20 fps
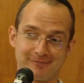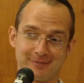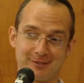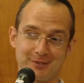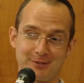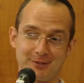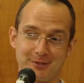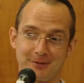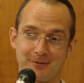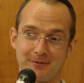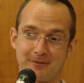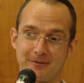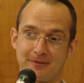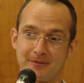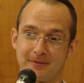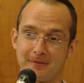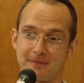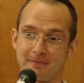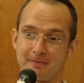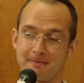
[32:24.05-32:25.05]
So. Can you create
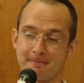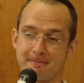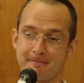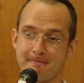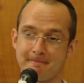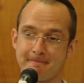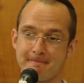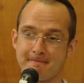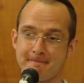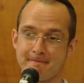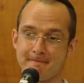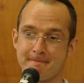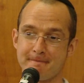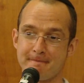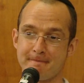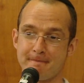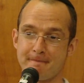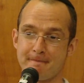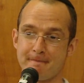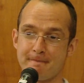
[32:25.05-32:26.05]
just one module of
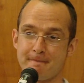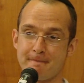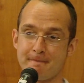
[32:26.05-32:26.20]
your app